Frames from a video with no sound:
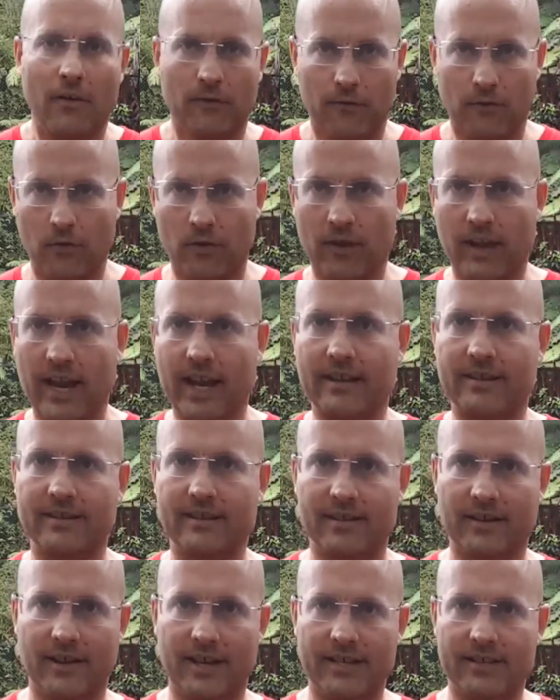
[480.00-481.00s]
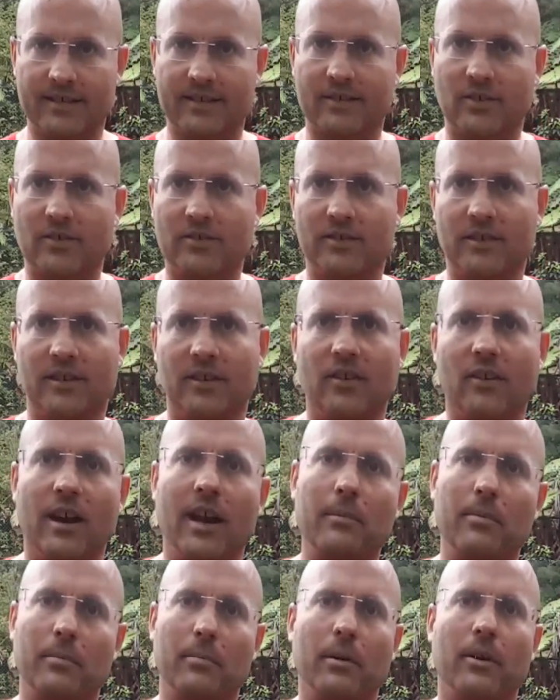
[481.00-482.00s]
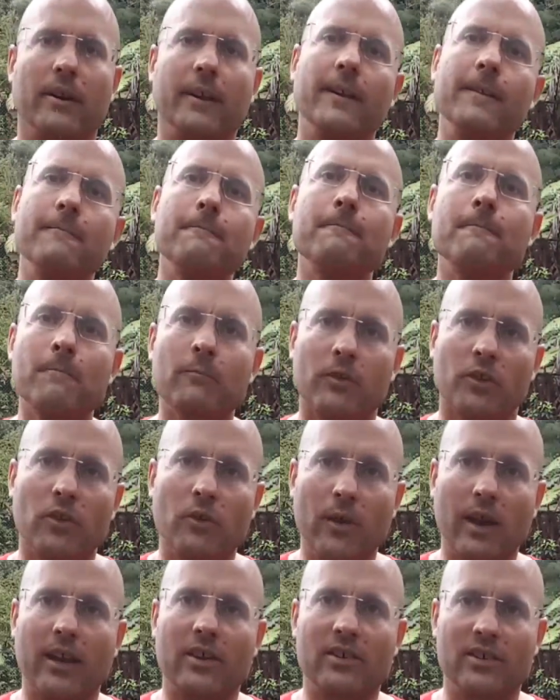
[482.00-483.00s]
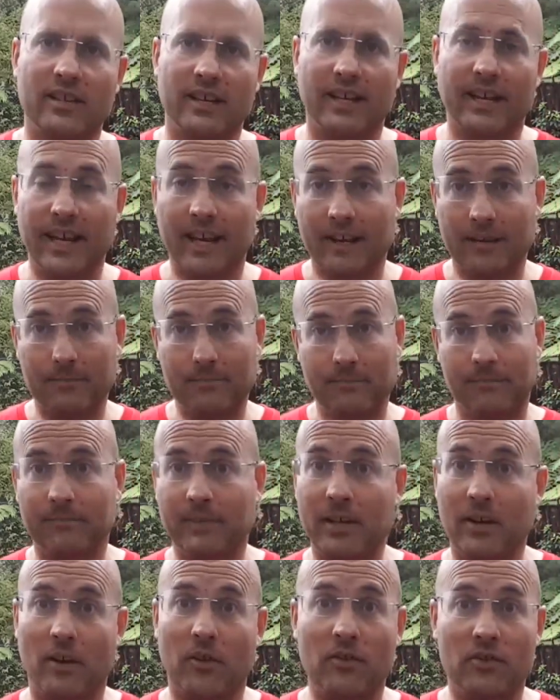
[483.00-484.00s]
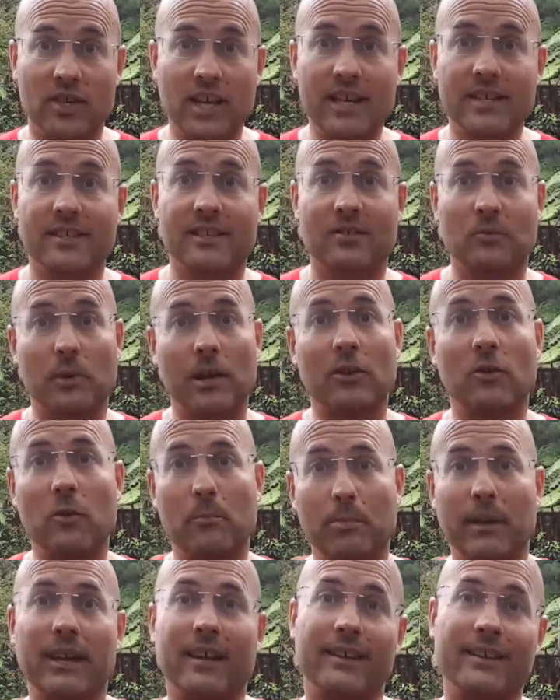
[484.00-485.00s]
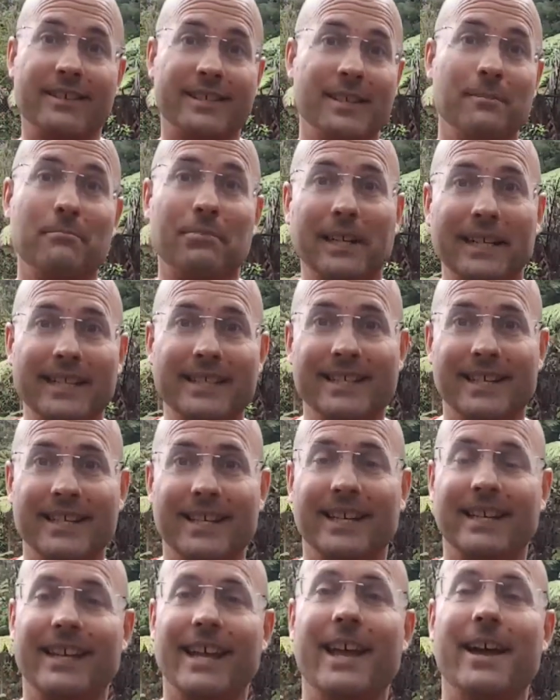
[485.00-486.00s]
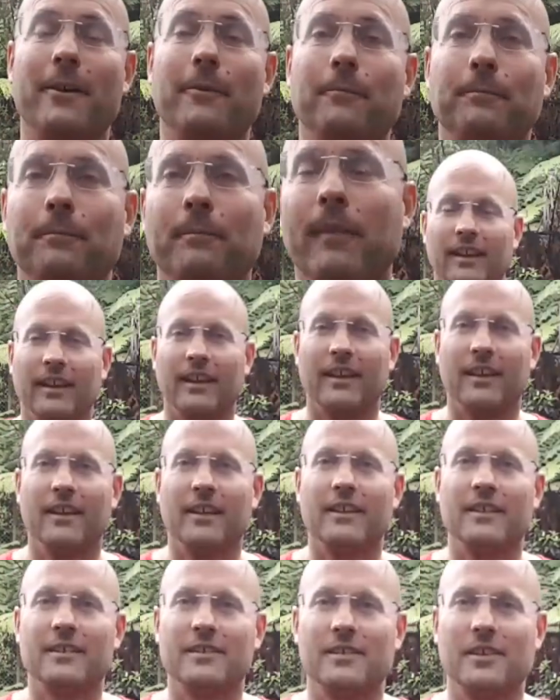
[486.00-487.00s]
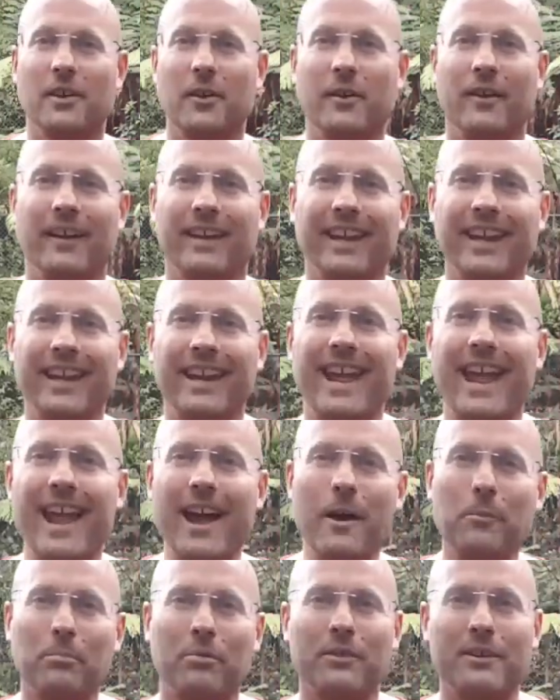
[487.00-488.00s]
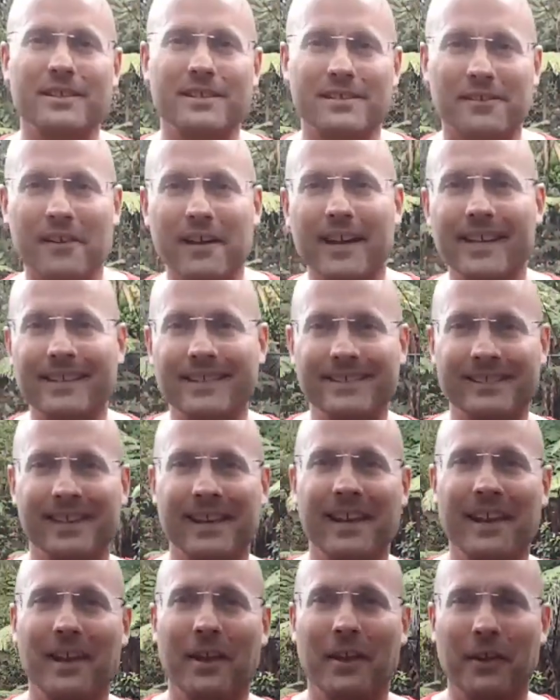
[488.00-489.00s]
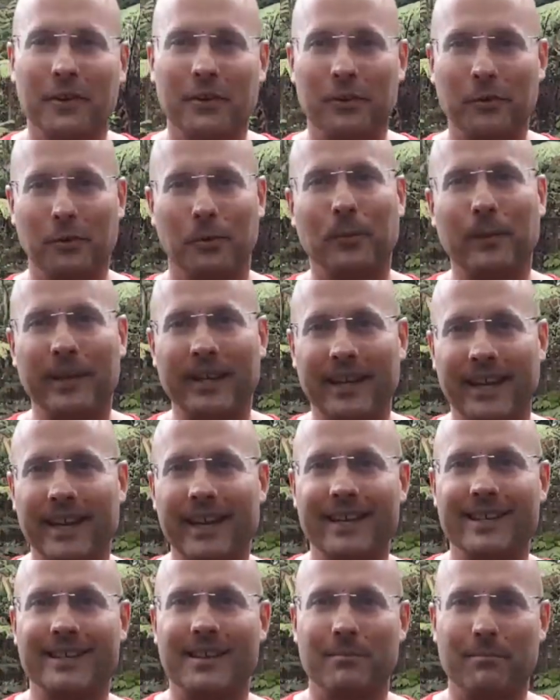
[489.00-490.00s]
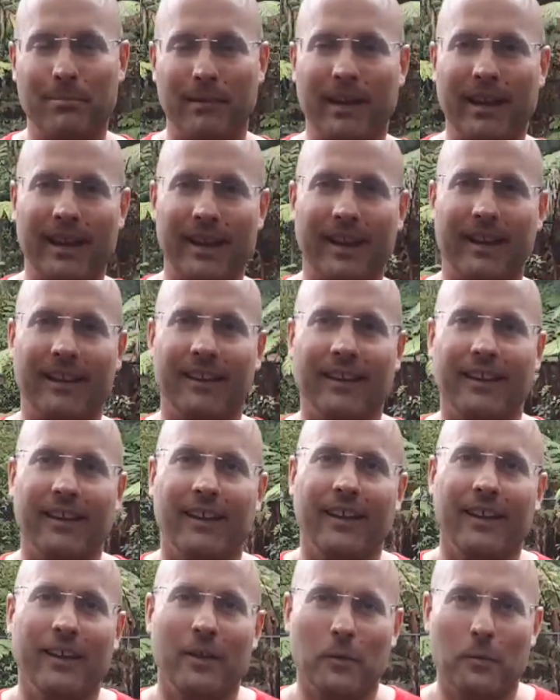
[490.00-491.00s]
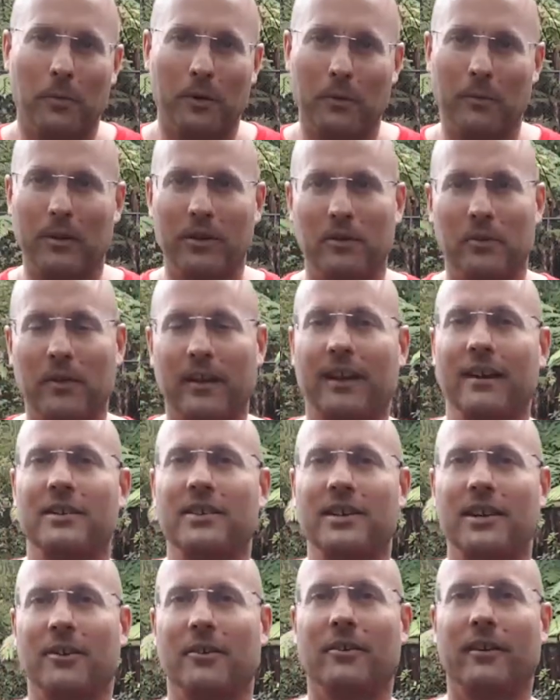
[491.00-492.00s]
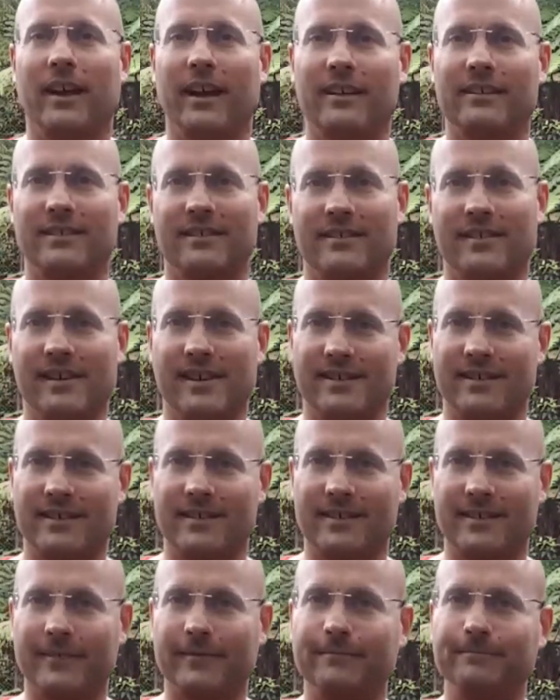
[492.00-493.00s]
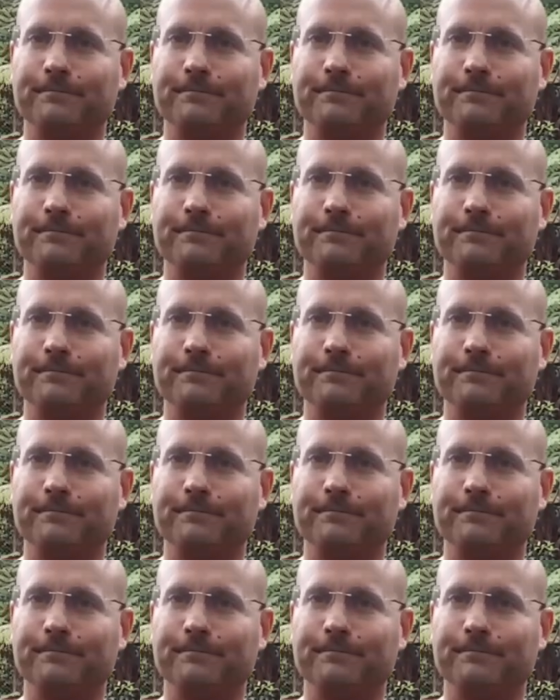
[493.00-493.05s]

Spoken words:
for exercises using your upper body, you actually get, you know, just as well or better simply sitting down. So again, how precise do we need to be when we're doing our Qigong exercises?